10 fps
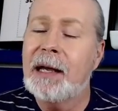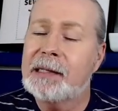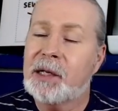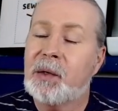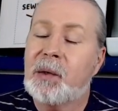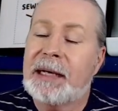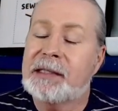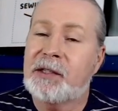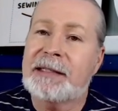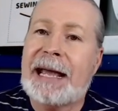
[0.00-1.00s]
So
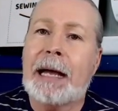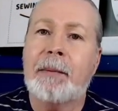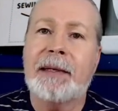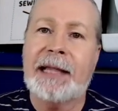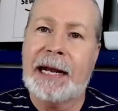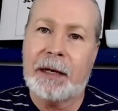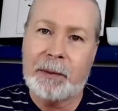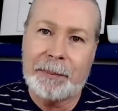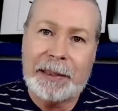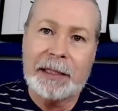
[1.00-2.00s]
it's just habit that I
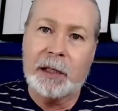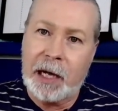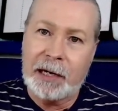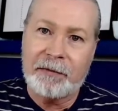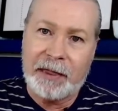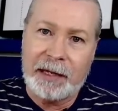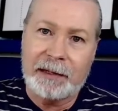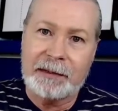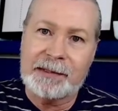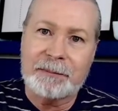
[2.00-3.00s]
repeat a lot of
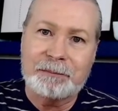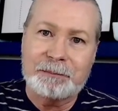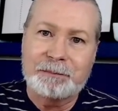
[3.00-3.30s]
things.